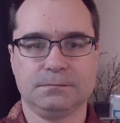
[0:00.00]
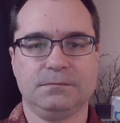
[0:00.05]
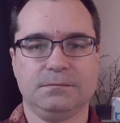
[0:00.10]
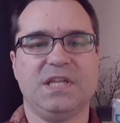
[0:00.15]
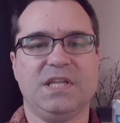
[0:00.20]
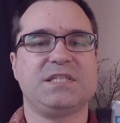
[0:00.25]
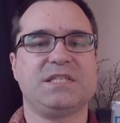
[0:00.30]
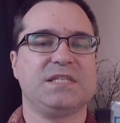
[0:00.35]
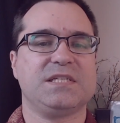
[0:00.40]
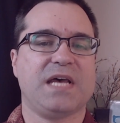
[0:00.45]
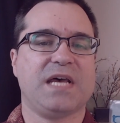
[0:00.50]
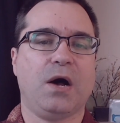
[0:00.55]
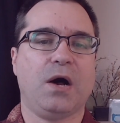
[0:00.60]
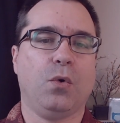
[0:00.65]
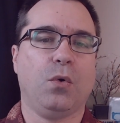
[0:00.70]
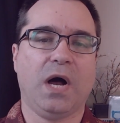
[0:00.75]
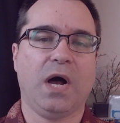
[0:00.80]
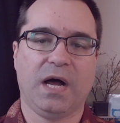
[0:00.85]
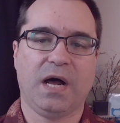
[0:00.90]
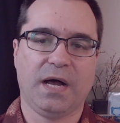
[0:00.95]
This is
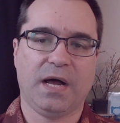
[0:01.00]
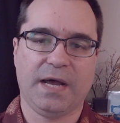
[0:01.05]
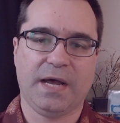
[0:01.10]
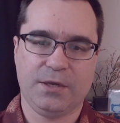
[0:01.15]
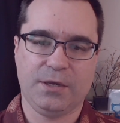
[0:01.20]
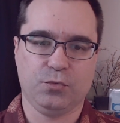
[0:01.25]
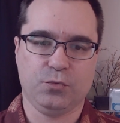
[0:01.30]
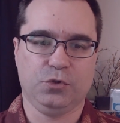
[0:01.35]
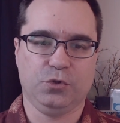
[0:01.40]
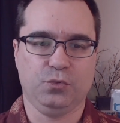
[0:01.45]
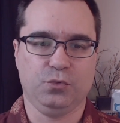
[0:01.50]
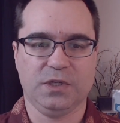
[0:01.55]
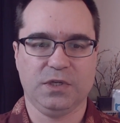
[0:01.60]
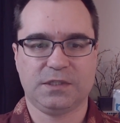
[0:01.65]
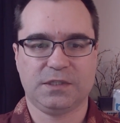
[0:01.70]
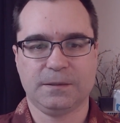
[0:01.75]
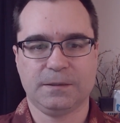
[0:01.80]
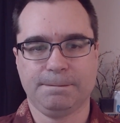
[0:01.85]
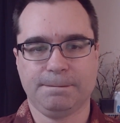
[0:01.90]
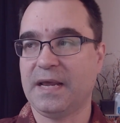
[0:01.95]
how I would do
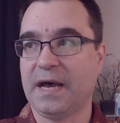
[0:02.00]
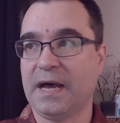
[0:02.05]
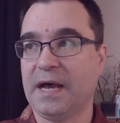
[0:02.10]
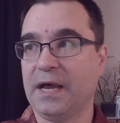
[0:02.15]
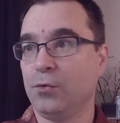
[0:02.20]
it. I